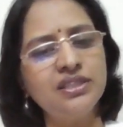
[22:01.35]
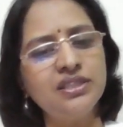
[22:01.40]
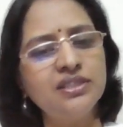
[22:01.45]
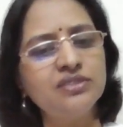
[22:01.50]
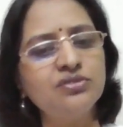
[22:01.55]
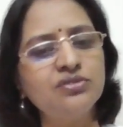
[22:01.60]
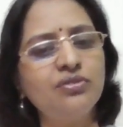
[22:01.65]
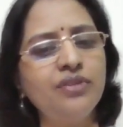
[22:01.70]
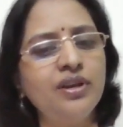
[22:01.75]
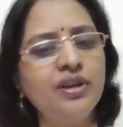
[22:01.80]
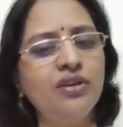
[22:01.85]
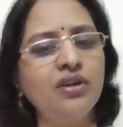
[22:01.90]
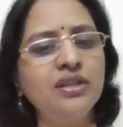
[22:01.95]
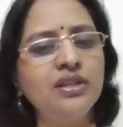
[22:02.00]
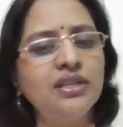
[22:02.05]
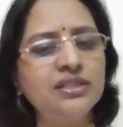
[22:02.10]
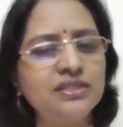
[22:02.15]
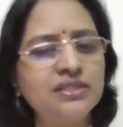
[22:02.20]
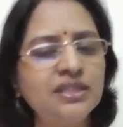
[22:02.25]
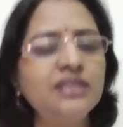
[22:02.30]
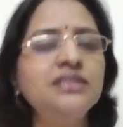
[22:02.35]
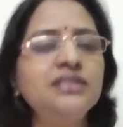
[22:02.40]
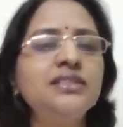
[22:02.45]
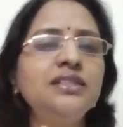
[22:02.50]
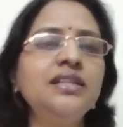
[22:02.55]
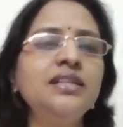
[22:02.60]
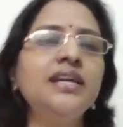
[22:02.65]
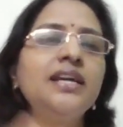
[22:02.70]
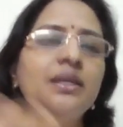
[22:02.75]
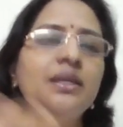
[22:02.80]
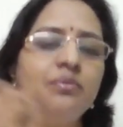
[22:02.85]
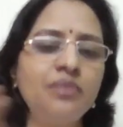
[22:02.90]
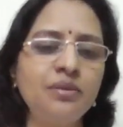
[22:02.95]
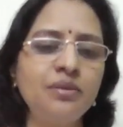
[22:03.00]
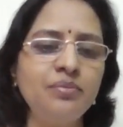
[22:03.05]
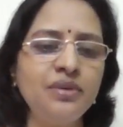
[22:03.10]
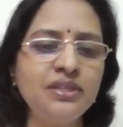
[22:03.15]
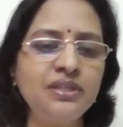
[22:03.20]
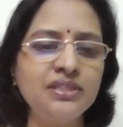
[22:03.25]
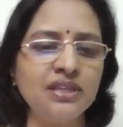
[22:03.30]
It is going on. That's the reason they keep
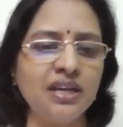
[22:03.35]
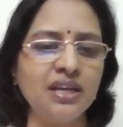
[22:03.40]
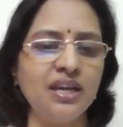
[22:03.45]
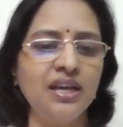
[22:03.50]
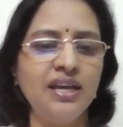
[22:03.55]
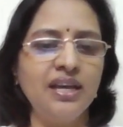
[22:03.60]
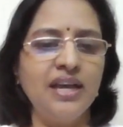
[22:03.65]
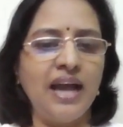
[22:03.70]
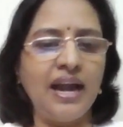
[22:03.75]
repeating.